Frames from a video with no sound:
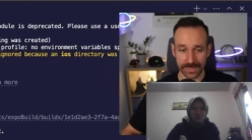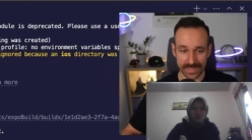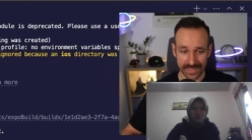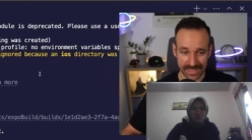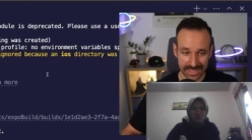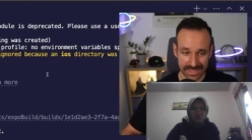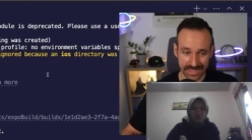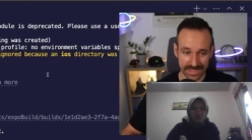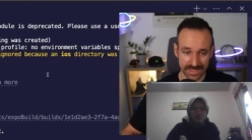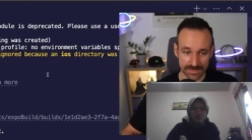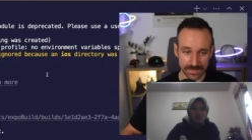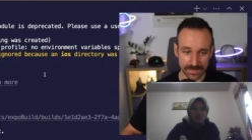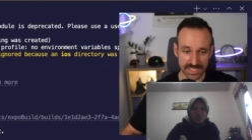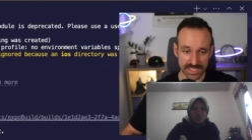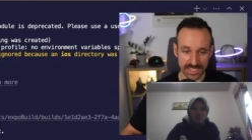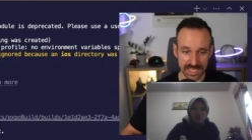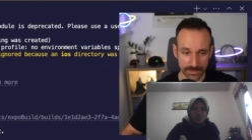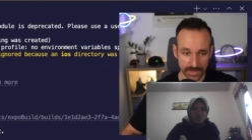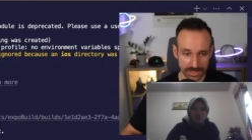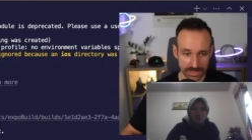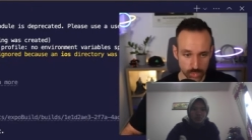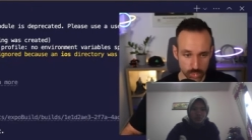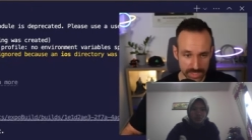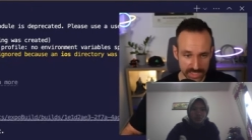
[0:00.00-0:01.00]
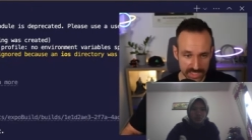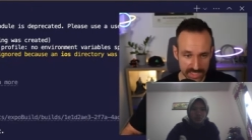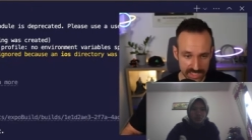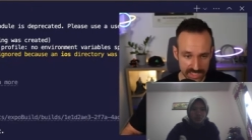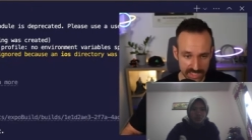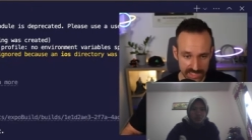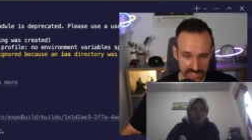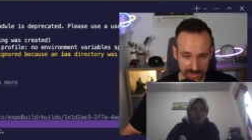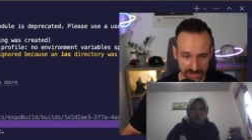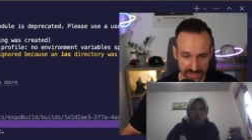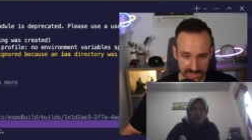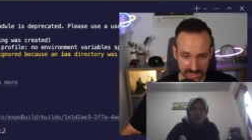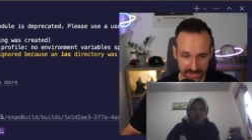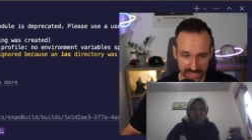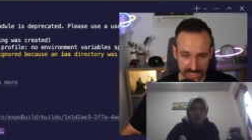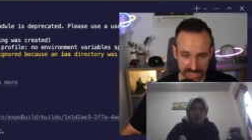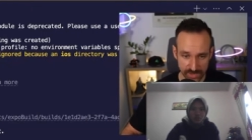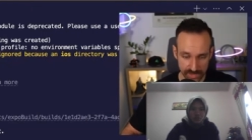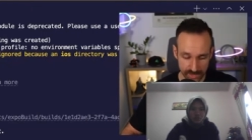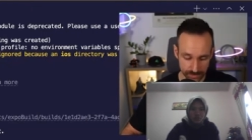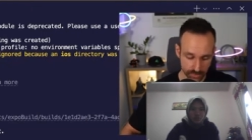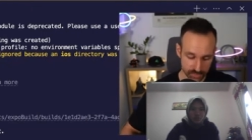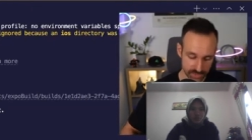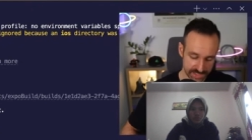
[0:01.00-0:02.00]
In the meantime, I think we can close this. So yeah,
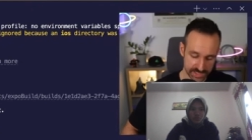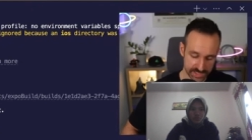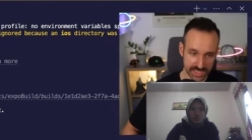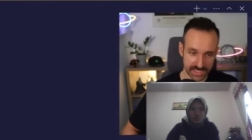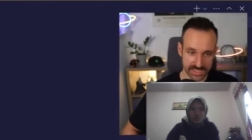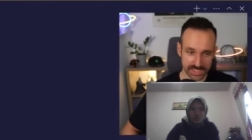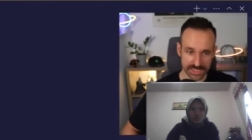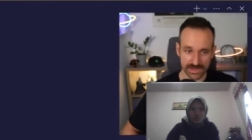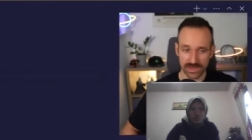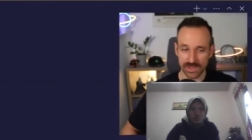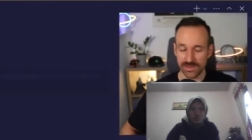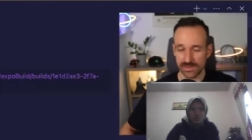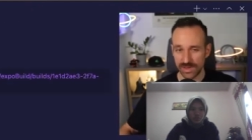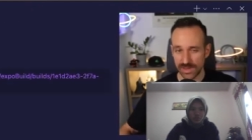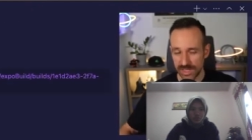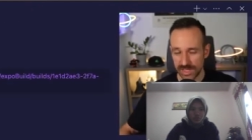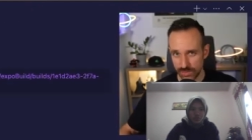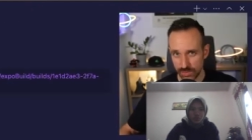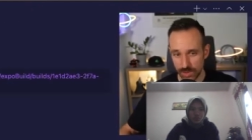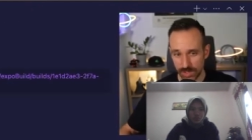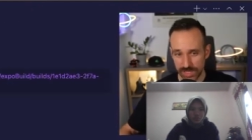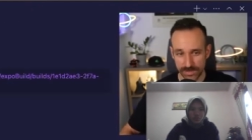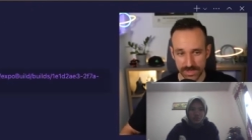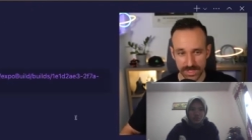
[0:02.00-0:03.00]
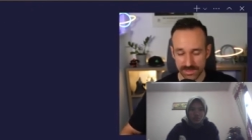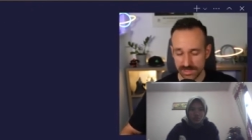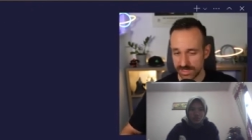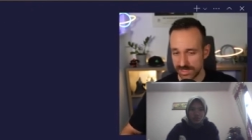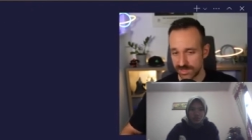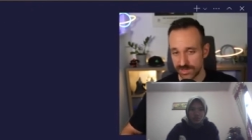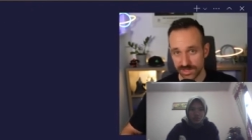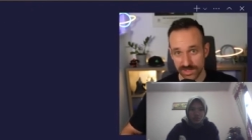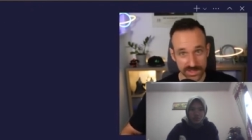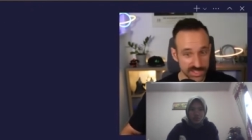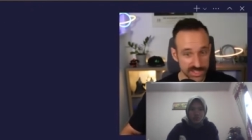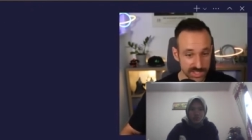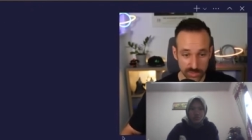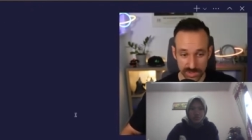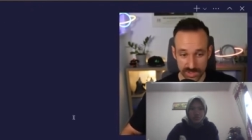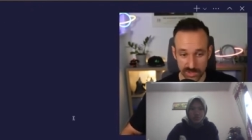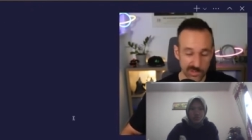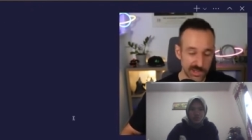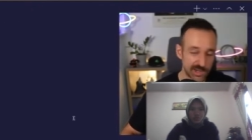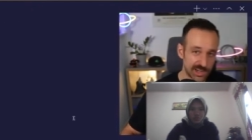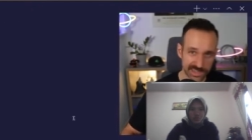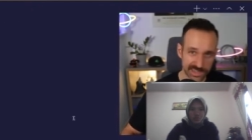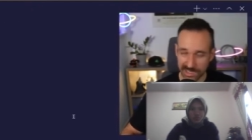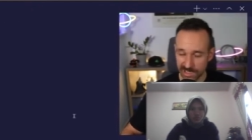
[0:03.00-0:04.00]
you can press exit. You don't have to worry about this. You can continue with
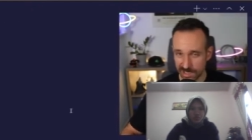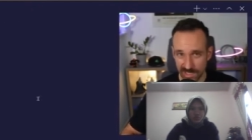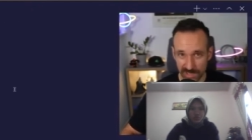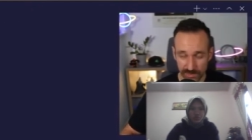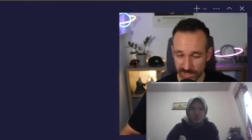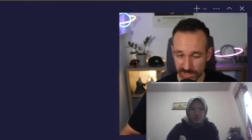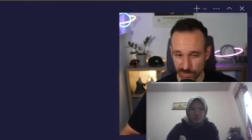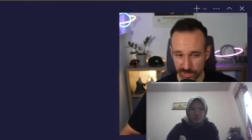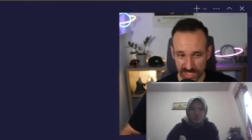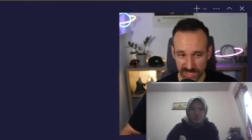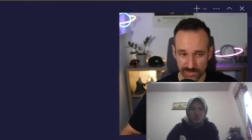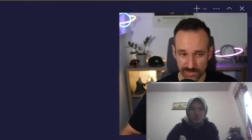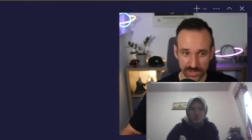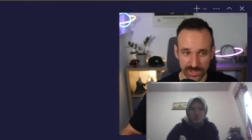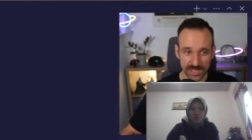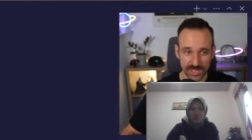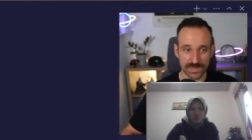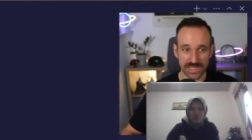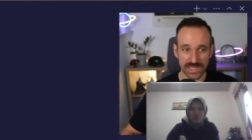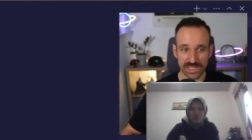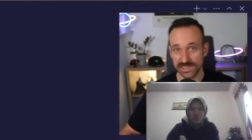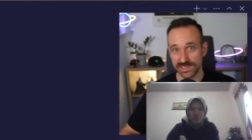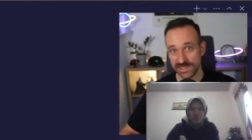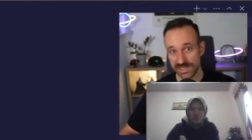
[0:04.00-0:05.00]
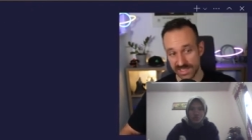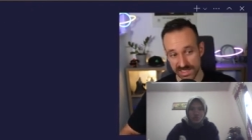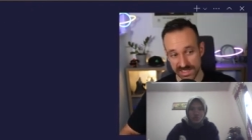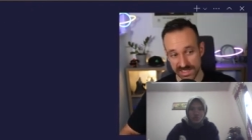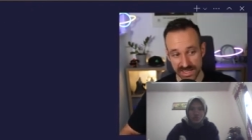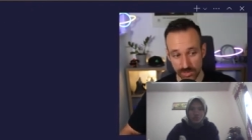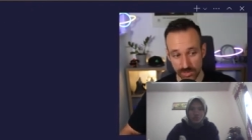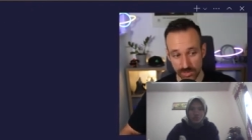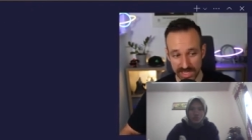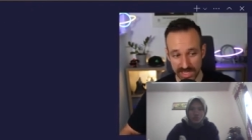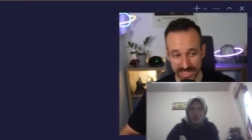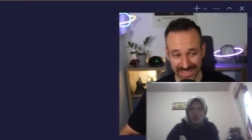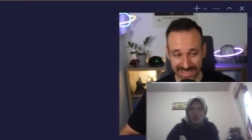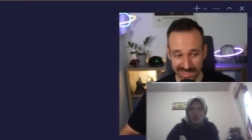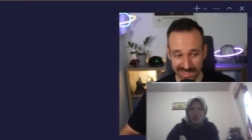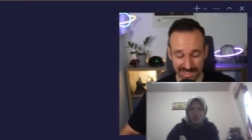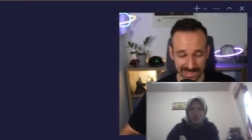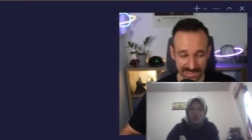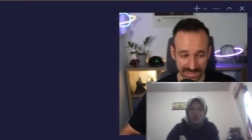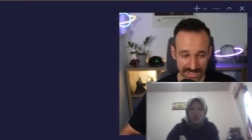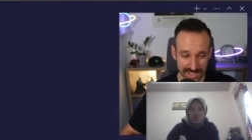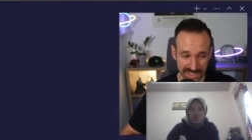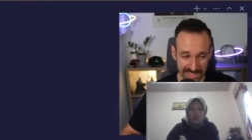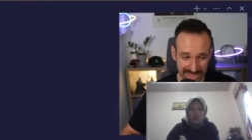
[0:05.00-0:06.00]
your work, get a coffee, whatever, because this is now running in
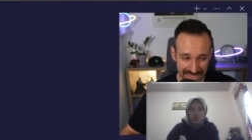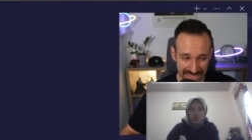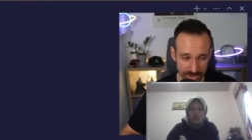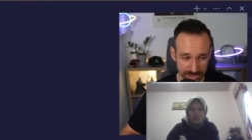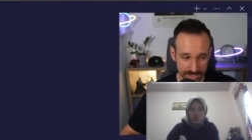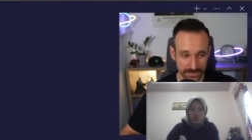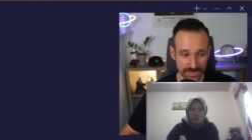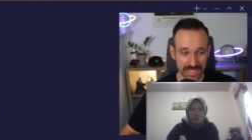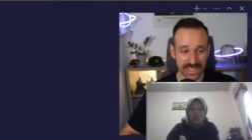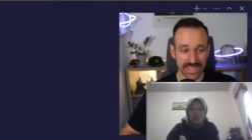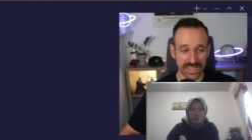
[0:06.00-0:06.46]
the cloud.